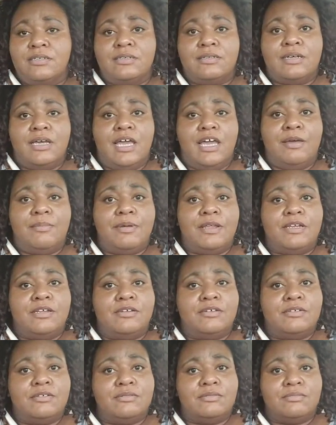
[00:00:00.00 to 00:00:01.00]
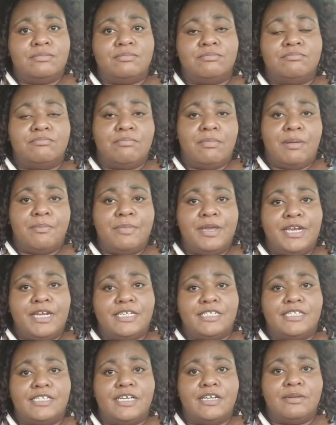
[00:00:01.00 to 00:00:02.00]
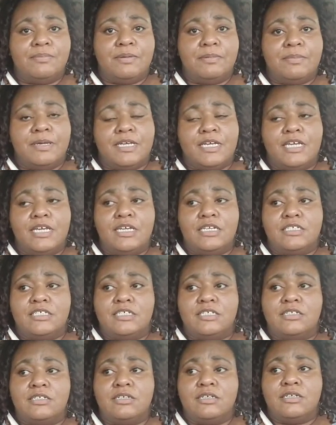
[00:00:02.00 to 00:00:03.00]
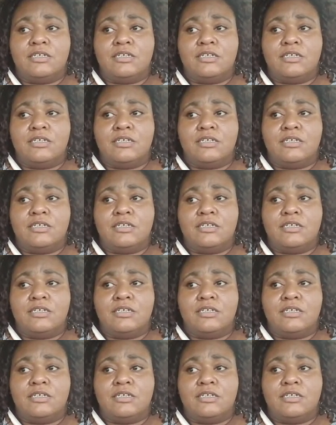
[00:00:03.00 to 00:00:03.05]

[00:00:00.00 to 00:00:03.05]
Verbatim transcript: have my little, my mini setup in my kitchen